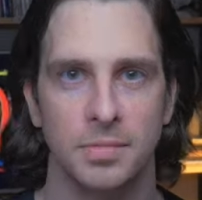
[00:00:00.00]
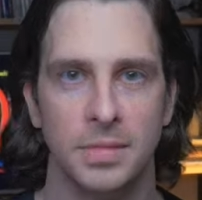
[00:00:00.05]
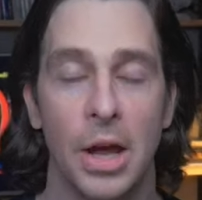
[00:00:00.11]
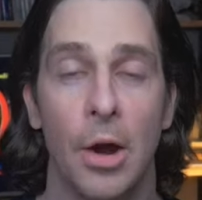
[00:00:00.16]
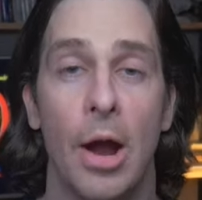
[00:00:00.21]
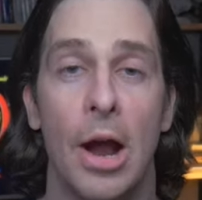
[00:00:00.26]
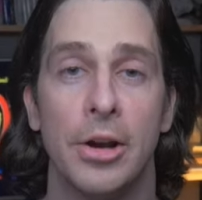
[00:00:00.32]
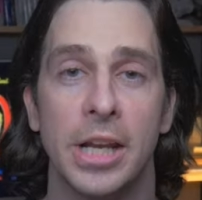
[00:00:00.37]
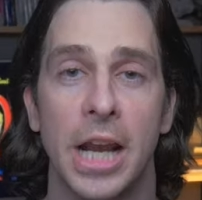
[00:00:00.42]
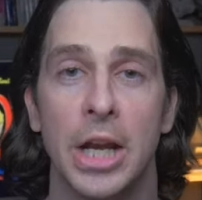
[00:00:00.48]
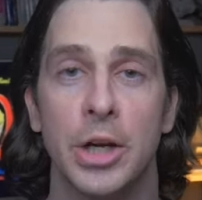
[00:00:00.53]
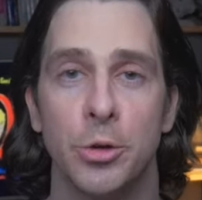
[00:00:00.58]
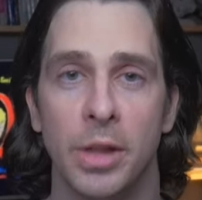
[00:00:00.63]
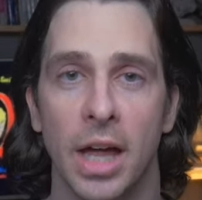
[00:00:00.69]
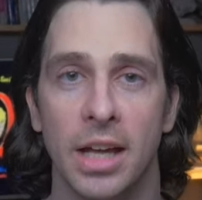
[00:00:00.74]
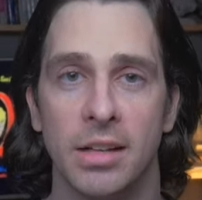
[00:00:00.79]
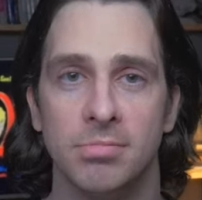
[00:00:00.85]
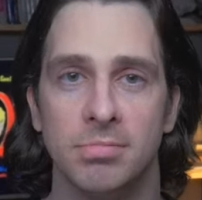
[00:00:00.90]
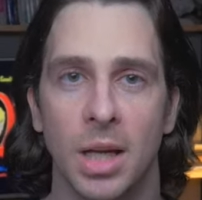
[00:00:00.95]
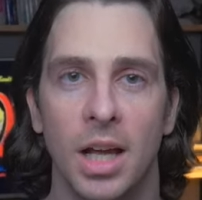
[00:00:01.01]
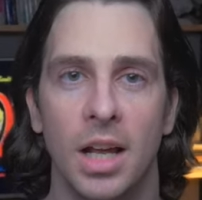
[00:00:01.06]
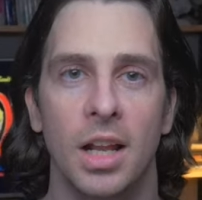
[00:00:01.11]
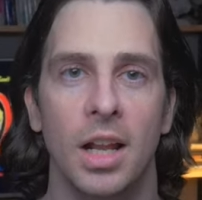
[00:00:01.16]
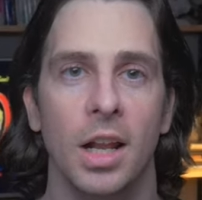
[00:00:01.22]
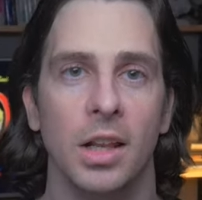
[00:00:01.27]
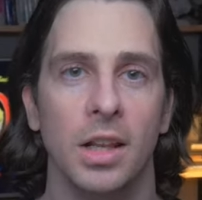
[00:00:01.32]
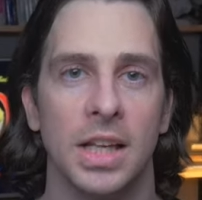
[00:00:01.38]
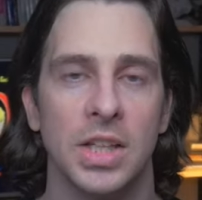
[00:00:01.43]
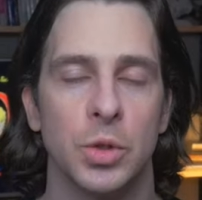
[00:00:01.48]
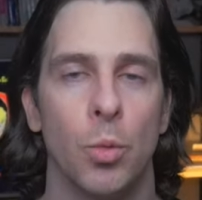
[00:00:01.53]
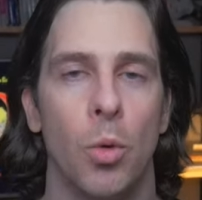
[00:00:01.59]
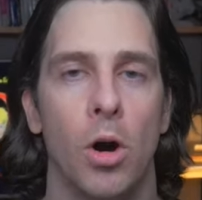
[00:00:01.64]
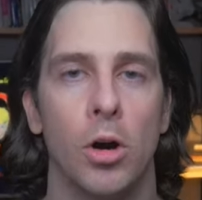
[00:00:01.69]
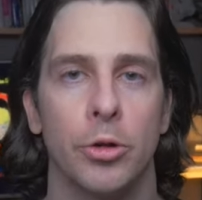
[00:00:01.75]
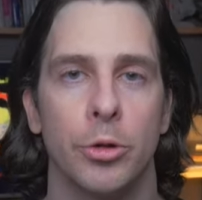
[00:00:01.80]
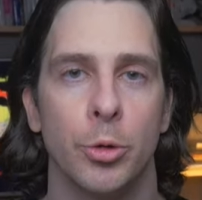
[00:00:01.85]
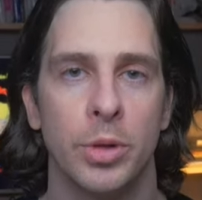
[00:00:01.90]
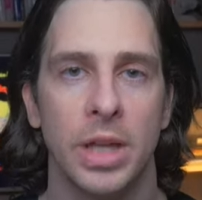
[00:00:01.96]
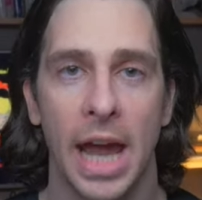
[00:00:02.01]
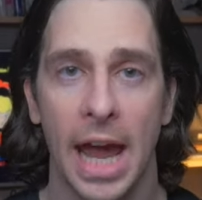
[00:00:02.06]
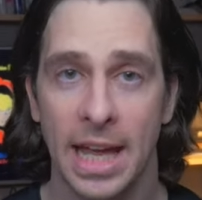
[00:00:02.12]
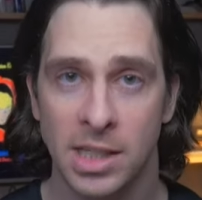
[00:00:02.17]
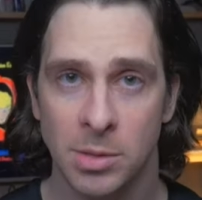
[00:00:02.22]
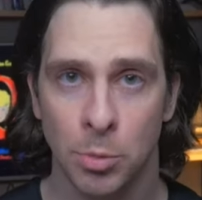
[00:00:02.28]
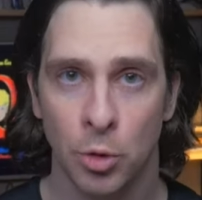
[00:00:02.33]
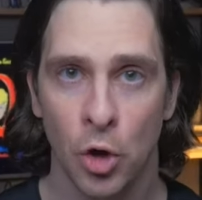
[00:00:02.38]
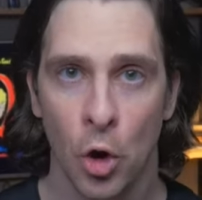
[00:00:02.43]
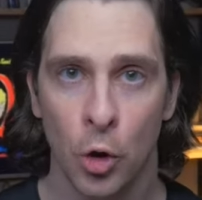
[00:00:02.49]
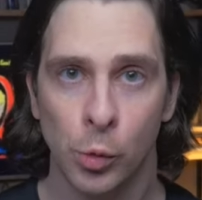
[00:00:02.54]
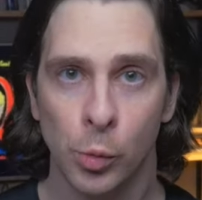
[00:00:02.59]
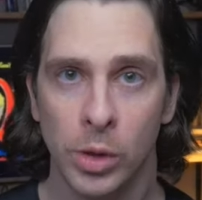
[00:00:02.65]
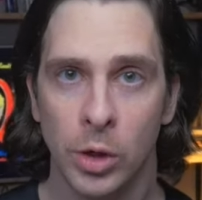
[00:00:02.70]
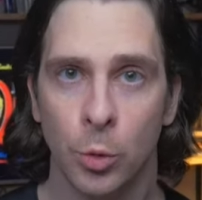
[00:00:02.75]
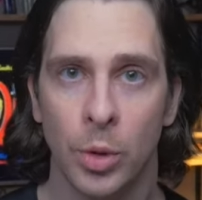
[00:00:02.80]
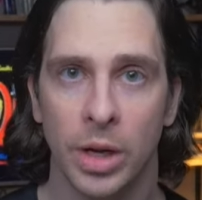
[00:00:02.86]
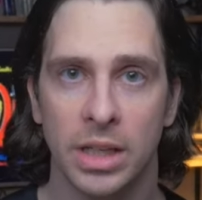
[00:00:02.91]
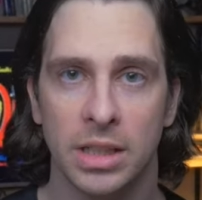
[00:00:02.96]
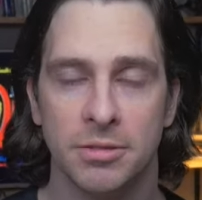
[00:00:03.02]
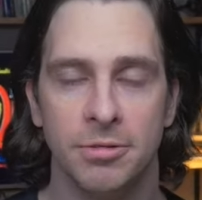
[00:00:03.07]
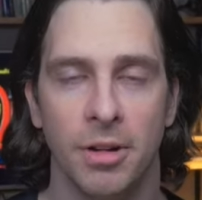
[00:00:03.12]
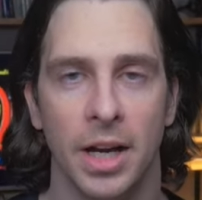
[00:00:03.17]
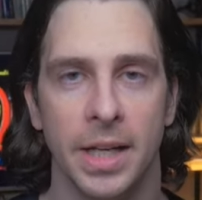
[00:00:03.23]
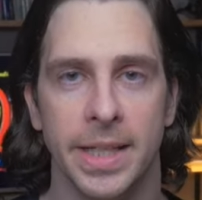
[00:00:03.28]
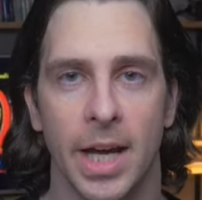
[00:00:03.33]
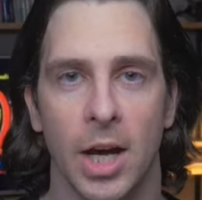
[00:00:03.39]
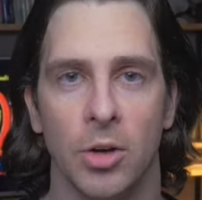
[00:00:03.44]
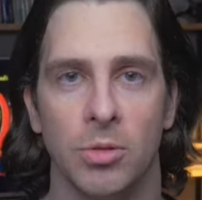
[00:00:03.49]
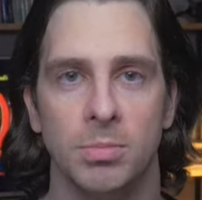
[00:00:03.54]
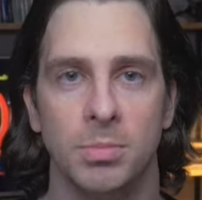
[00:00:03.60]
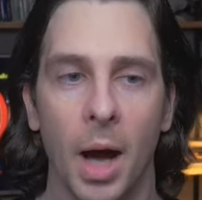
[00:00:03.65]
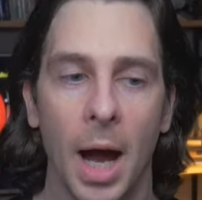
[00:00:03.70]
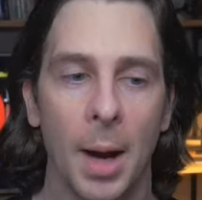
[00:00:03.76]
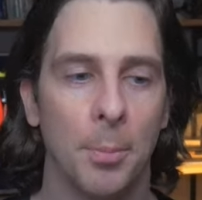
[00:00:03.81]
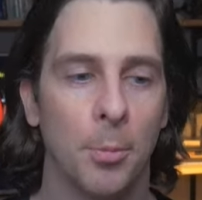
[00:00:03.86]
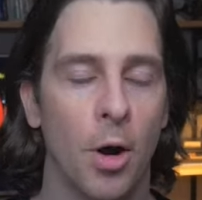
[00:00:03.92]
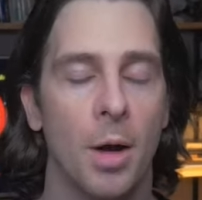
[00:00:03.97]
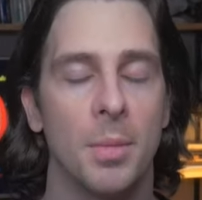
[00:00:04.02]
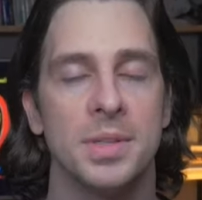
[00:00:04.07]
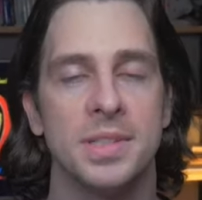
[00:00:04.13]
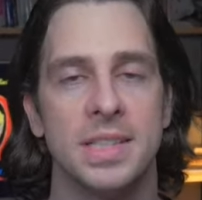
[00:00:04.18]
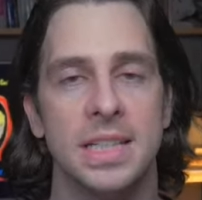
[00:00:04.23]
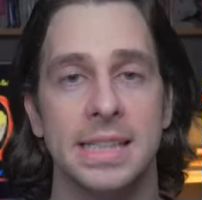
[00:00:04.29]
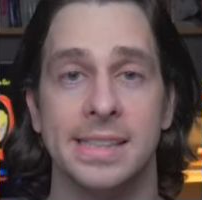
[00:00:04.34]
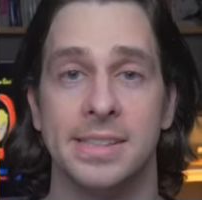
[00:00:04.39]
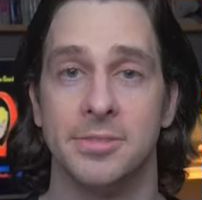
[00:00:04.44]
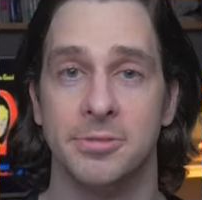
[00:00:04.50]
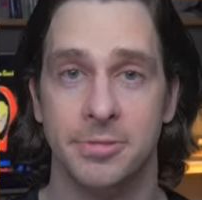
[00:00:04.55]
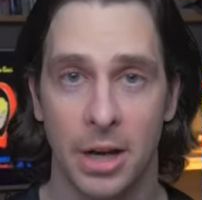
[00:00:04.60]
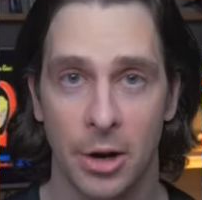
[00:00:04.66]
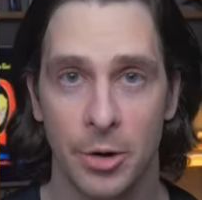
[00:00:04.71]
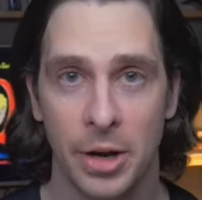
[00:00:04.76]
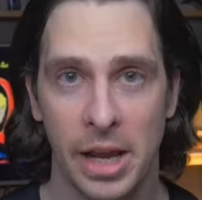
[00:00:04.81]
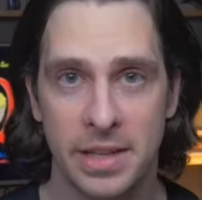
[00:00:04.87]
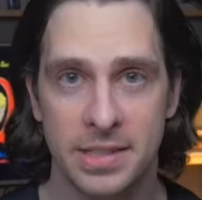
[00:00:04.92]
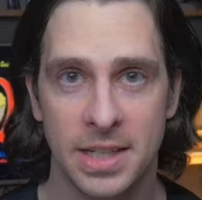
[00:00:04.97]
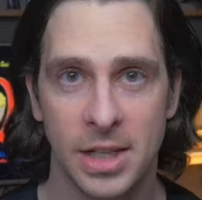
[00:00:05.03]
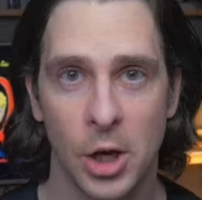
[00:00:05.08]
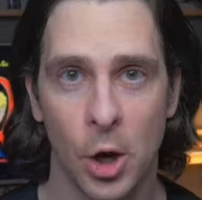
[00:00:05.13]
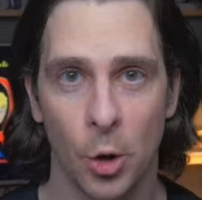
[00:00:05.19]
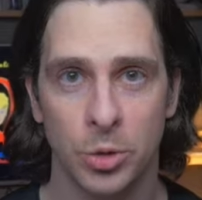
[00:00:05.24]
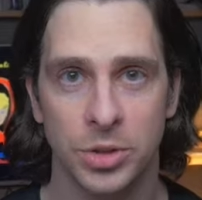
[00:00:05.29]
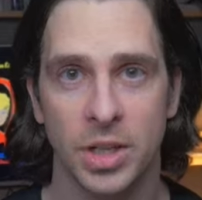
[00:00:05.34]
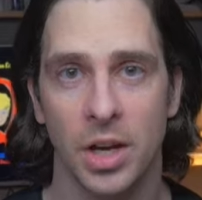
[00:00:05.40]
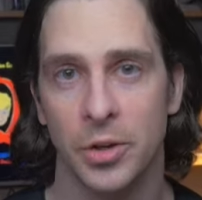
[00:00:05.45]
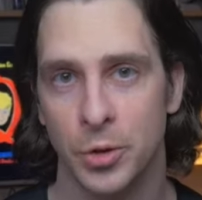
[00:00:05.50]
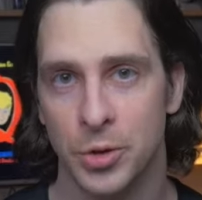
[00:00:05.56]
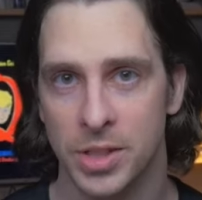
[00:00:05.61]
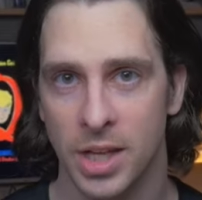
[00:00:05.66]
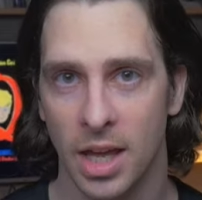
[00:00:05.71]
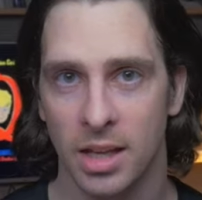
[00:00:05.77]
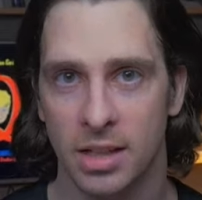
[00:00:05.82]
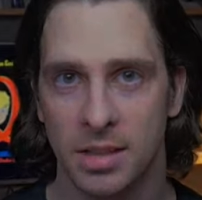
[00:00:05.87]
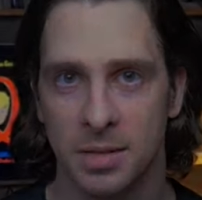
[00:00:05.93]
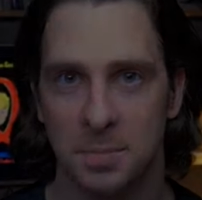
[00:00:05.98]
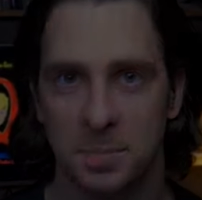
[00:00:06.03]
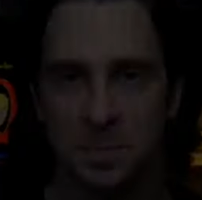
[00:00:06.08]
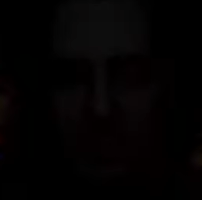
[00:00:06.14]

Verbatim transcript: Now, how did I do that? Let's walk through the Ansible code real quick to find out. I promise it's very easy code to understand.